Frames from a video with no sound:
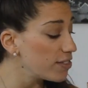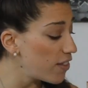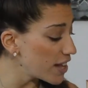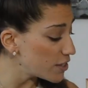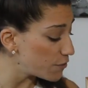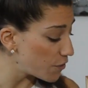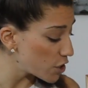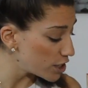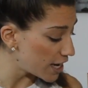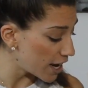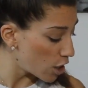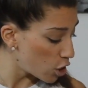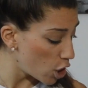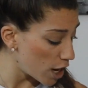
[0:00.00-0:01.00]
let's first
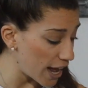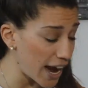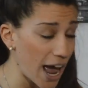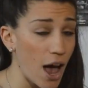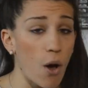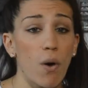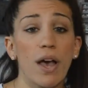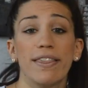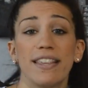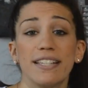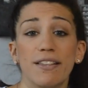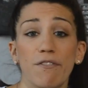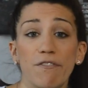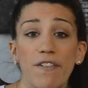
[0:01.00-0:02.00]
take a look at how
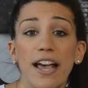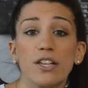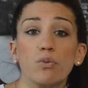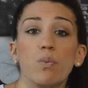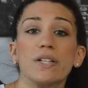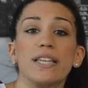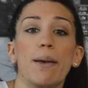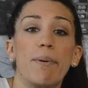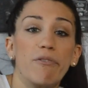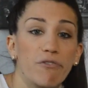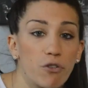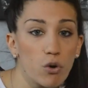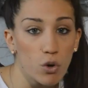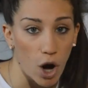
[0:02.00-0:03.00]
this affects what type
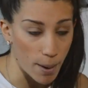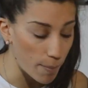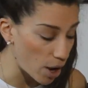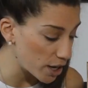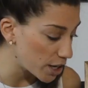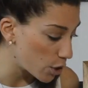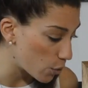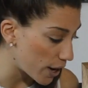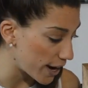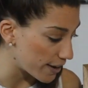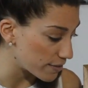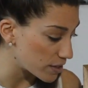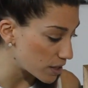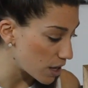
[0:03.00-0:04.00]
of food our body
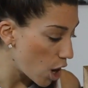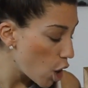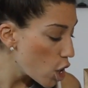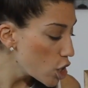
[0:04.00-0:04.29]
craves.